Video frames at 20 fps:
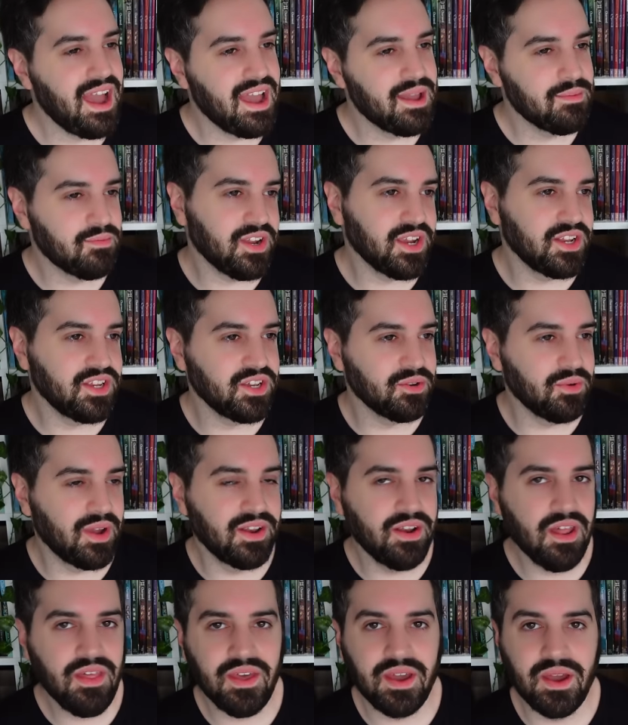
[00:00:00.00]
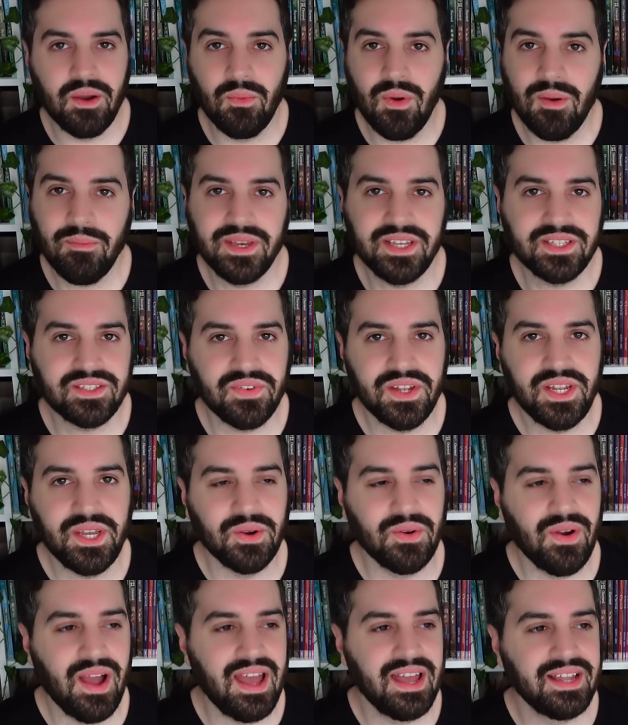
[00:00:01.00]
I am bringing you another One Piece
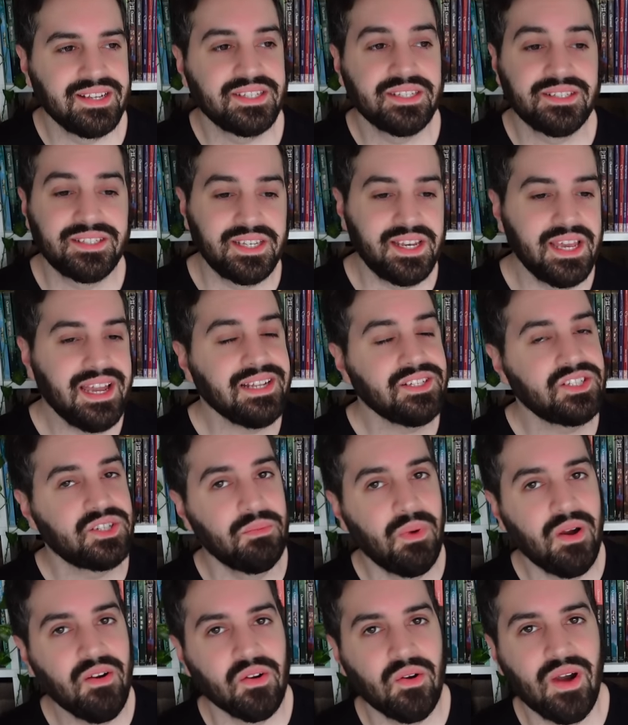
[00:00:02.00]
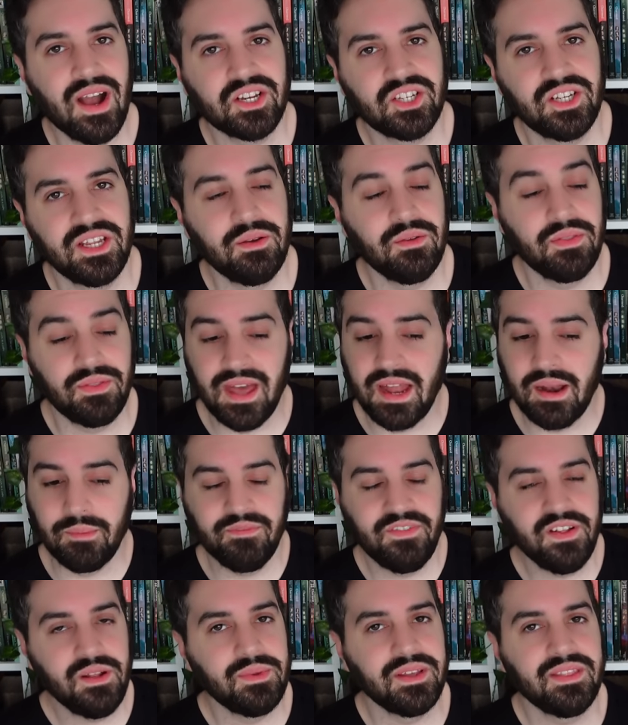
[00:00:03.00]
video, and today and tomorrow actually that I'm
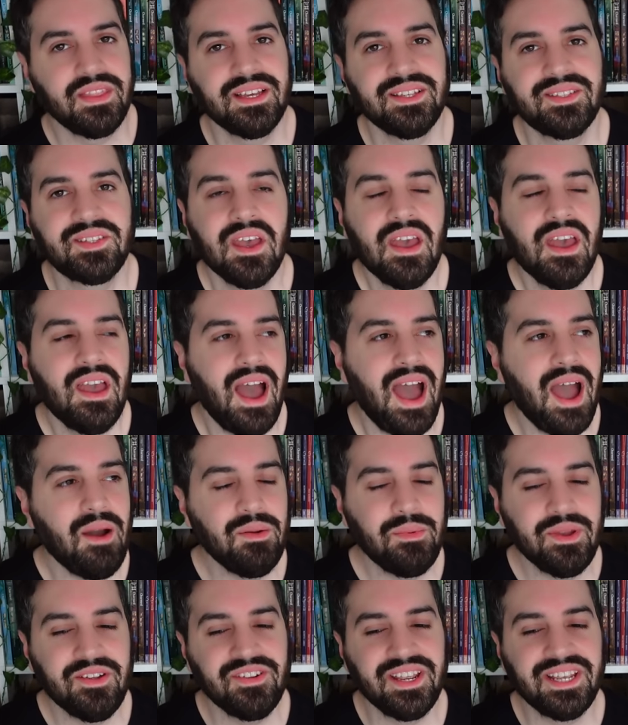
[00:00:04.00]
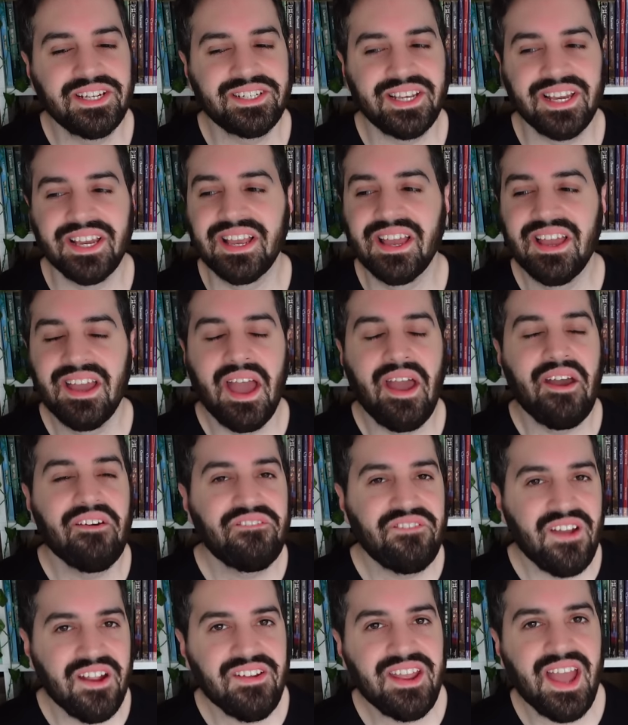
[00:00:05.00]
filming this, I will be reading a
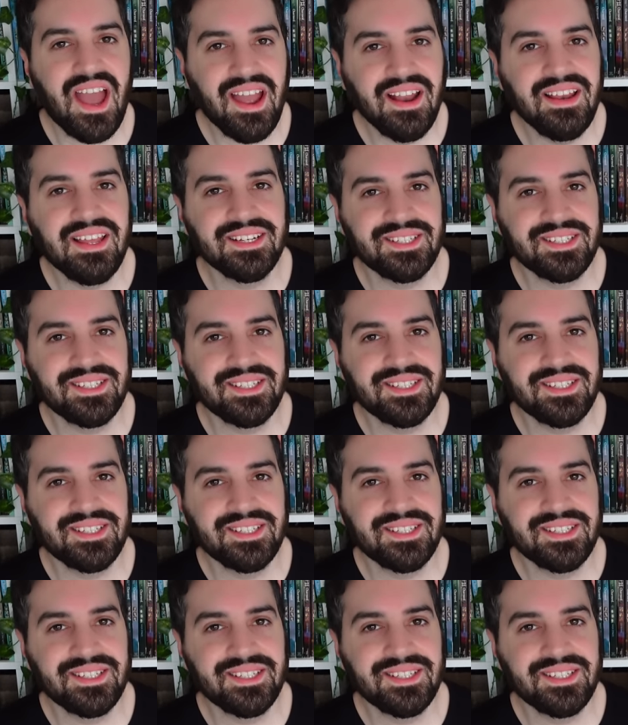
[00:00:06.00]
very highly